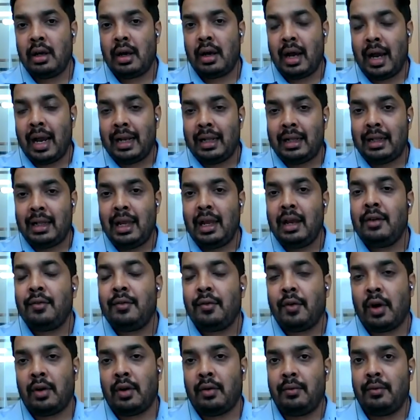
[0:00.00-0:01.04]
I think
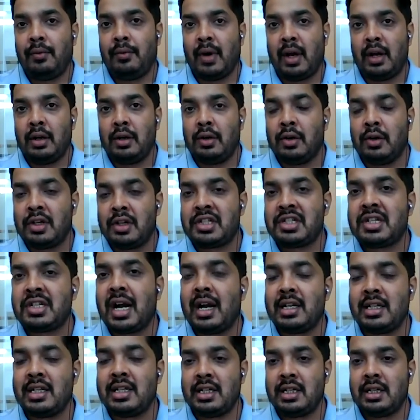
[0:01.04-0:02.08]
what one good
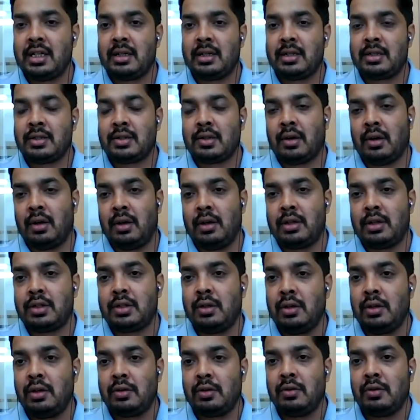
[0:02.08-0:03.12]
strategy is also
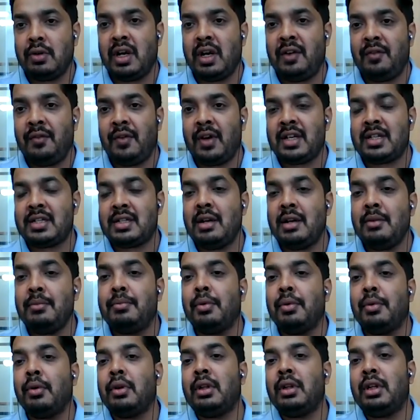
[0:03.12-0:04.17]
to invest in
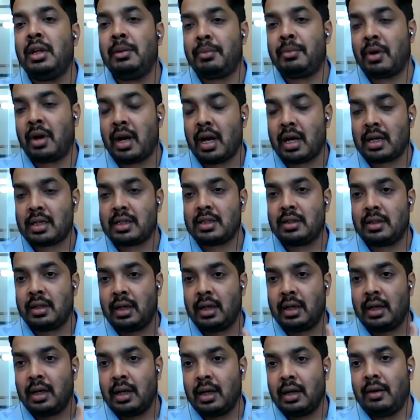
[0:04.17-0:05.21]
both the products,
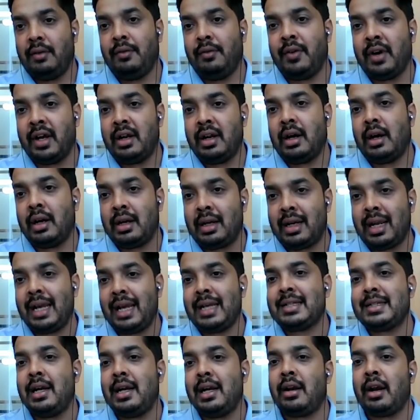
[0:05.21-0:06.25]
one a
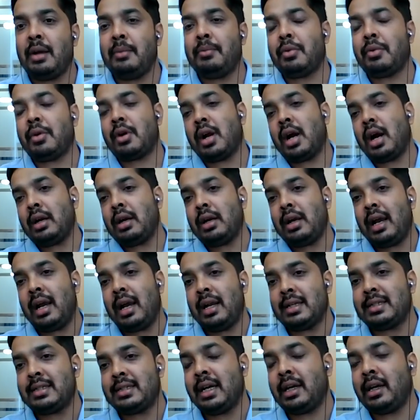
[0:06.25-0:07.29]
tech-centric product and a
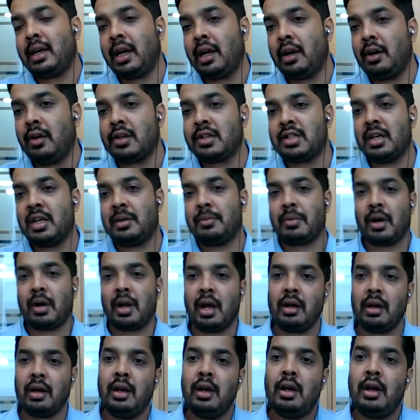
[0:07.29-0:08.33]
sector-agnostic
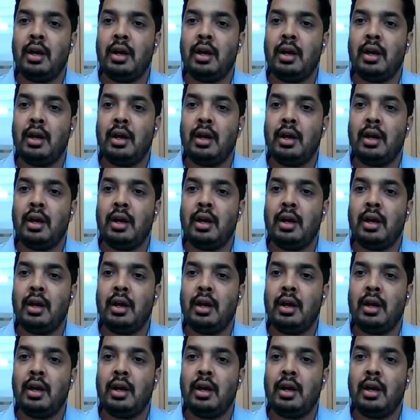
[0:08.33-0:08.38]
product.